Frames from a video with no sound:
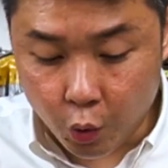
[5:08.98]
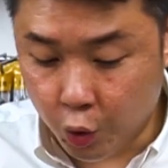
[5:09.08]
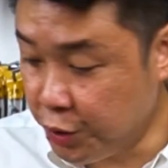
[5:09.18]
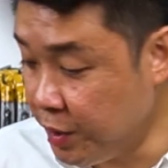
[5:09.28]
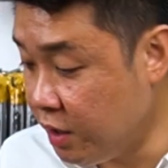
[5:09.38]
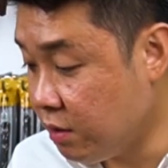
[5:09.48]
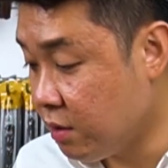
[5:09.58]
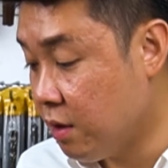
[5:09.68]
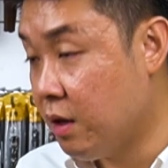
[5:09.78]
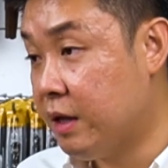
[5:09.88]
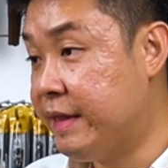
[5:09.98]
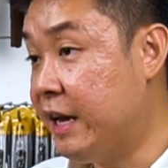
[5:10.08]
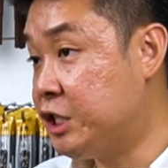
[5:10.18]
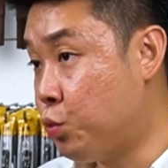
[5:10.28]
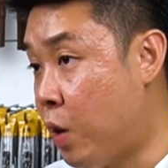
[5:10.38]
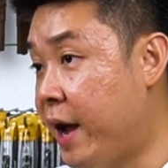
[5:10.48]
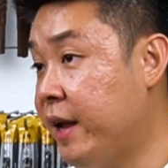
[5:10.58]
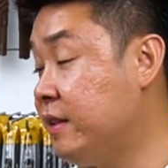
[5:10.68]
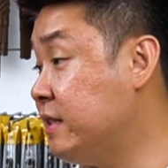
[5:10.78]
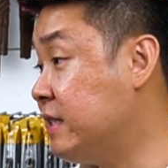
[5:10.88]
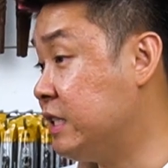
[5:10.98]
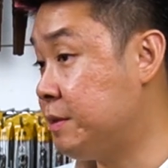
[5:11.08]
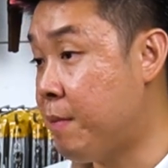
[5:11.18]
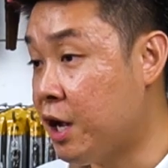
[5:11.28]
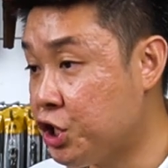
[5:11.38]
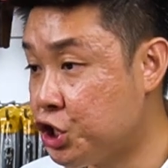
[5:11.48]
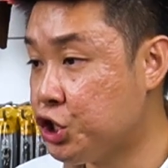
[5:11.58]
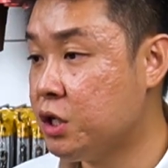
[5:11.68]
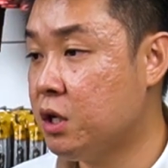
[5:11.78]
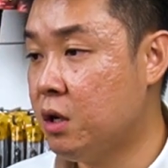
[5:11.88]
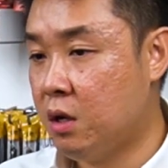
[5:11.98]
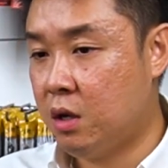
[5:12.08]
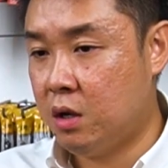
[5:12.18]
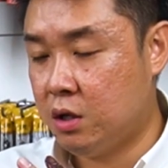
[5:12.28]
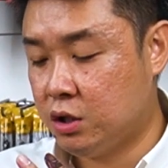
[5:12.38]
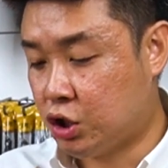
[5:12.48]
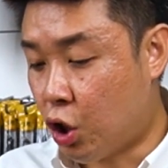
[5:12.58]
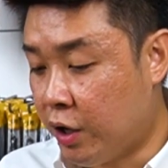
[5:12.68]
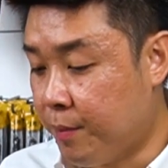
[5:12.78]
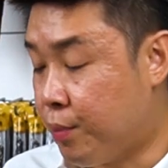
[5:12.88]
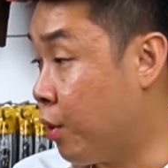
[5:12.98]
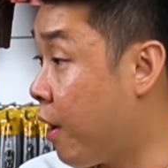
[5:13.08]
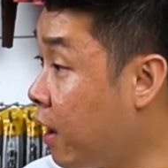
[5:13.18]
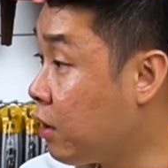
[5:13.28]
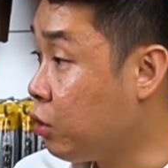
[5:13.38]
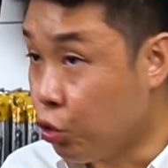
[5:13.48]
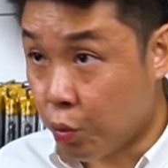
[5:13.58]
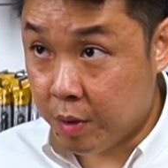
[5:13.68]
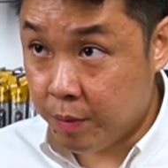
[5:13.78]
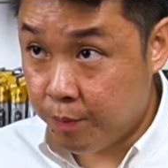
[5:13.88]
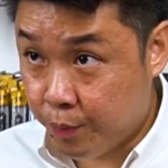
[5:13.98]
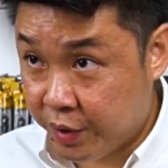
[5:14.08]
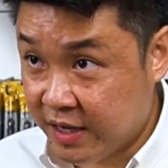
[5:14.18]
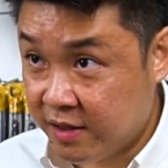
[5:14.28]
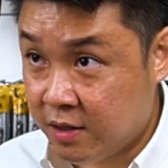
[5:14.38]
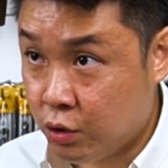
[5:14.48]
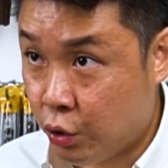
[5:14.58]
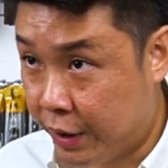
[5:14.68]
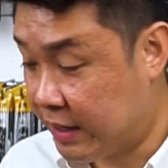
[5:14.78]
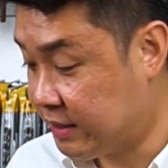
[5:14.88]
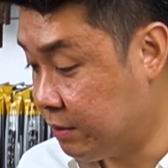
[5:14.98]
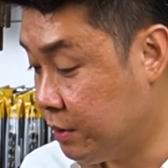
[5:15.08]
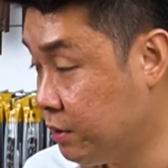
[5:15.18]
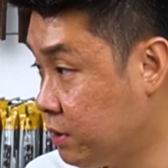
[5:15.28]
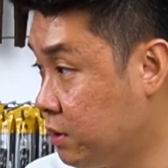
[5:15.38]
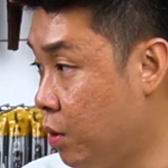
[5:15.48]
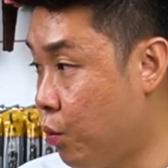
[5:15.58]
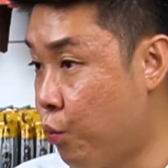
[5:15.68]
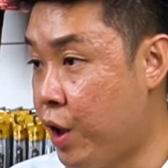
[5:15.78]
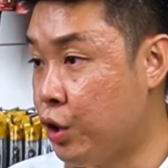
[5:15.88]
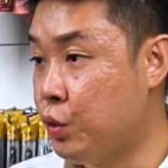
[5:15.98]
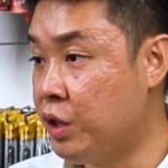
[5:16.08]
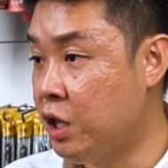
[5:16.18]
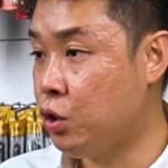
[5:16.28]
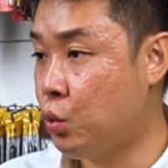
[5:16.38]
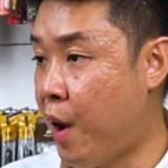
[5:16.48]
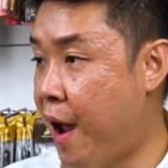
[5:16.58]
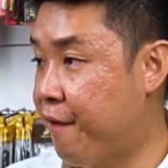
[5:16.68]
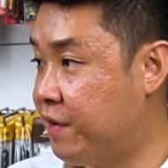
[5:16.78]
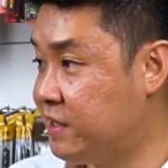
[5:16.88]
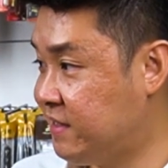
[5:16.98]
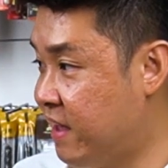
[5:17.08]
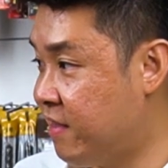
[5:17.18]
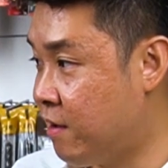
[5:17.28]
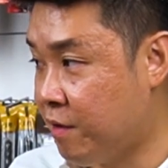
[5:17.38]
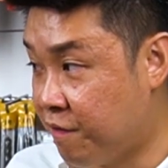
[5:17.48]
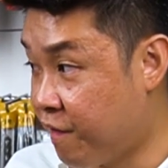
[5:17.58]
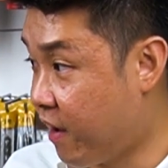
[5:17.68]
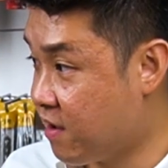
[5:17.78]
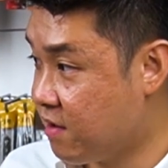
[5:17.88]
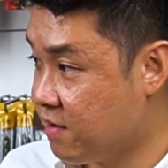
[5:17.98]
which means that is why this is much solid product to be presented to your customers when you need to have a standout effect.